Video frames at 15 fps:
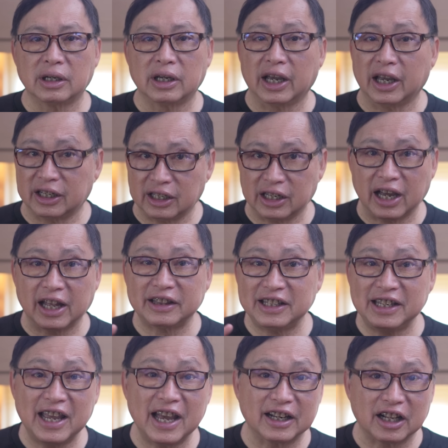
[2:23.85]
And at
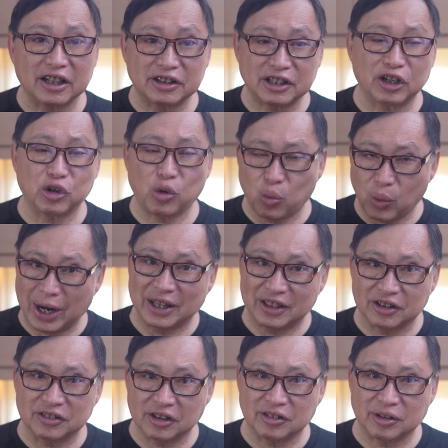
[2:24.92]
the end, I'll tell you why
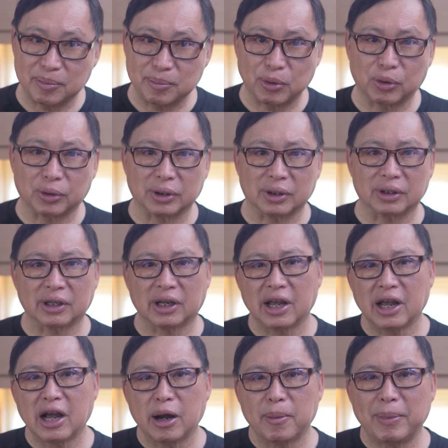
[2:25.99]
this is important.
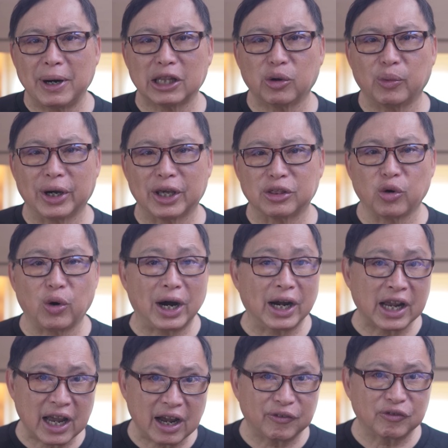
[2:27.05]
By the way, though I
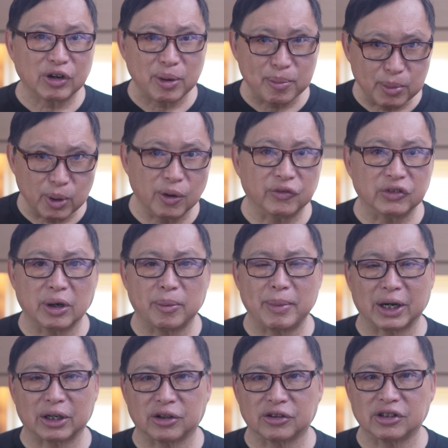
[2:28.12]
have removed the
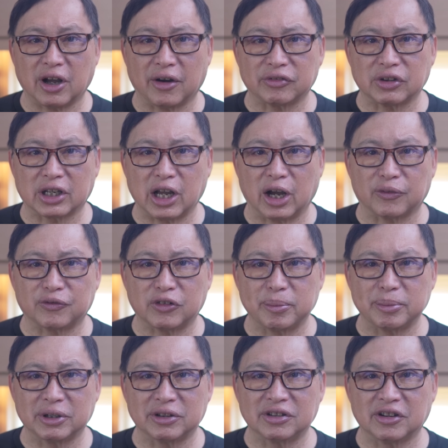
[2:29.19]
Microsoft account
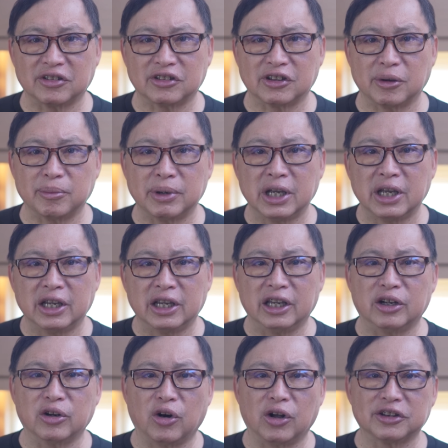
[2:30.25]
from this system
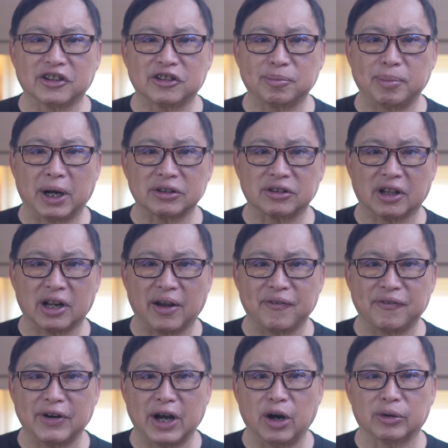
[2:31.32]
in all the spots that
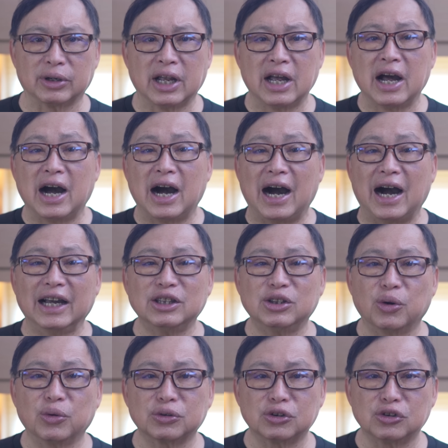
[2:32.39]
I've found, I
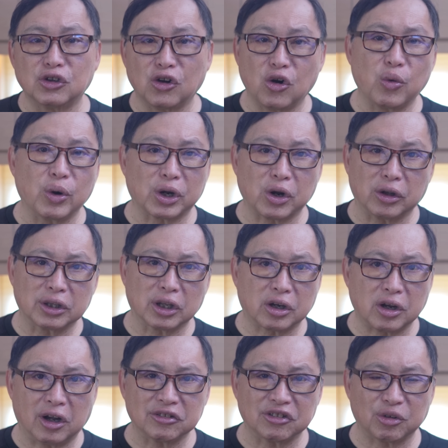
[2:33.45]
don't know what all the
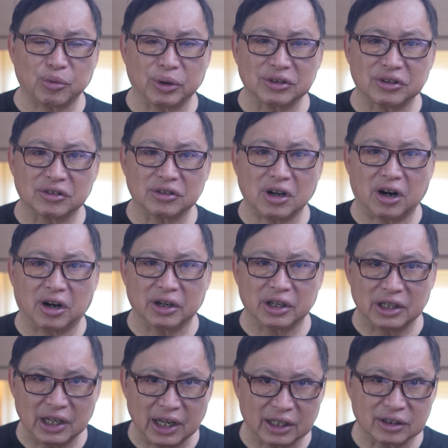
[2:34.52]
consequences are
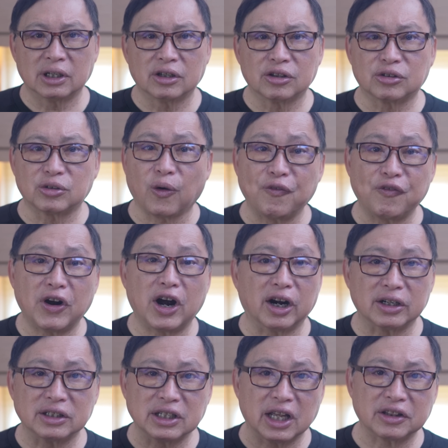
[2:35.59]
yet. So
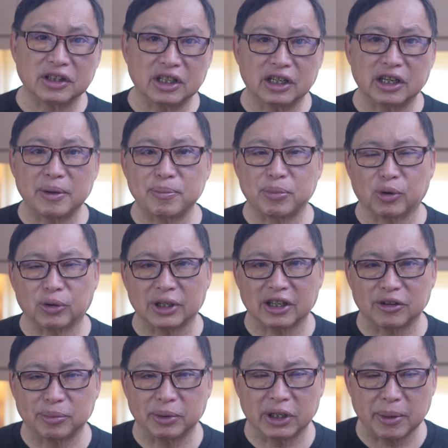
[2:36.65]
far, nothing important
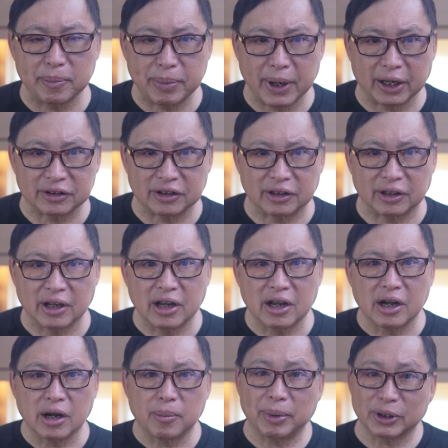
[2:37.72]
has been impacted.
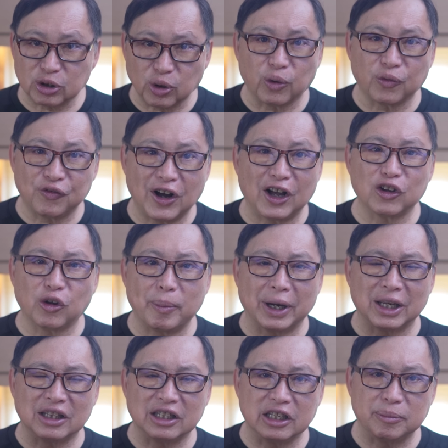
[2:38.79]
But don't follow my
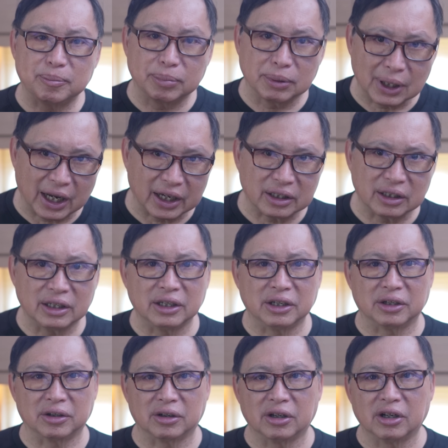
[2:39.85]
lead blindly
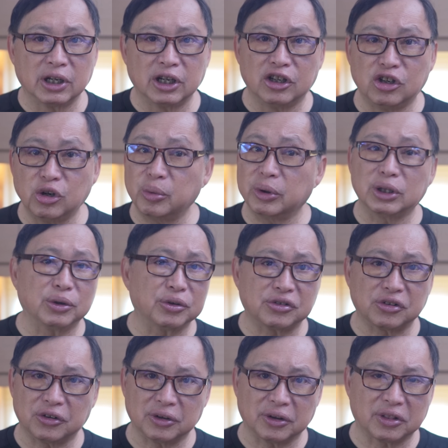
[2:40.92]
here you will lose
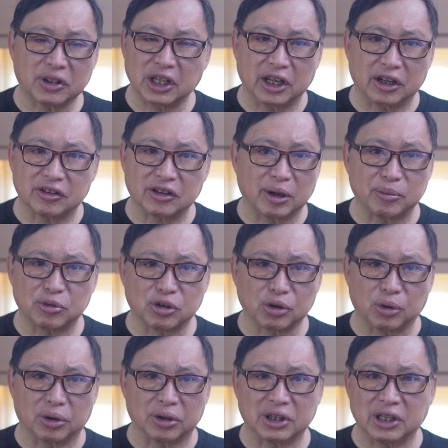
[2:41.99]
certain things, I'm
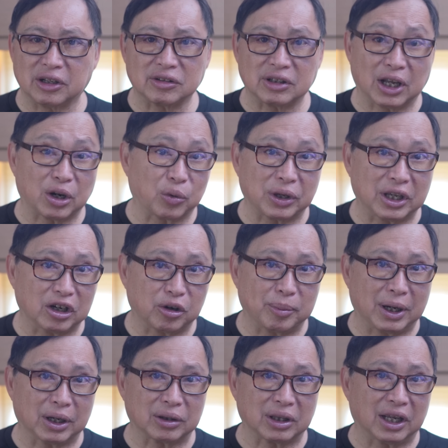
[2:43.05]
sure, things I don't care
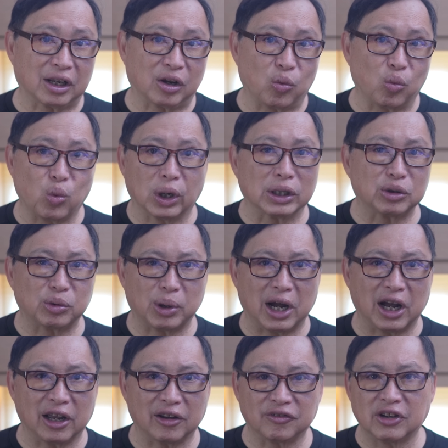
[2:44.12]
about, like
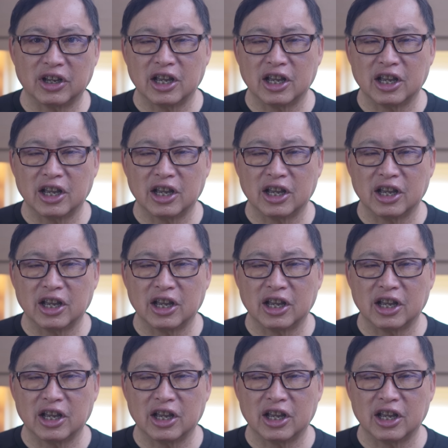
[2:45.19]
OneDrive,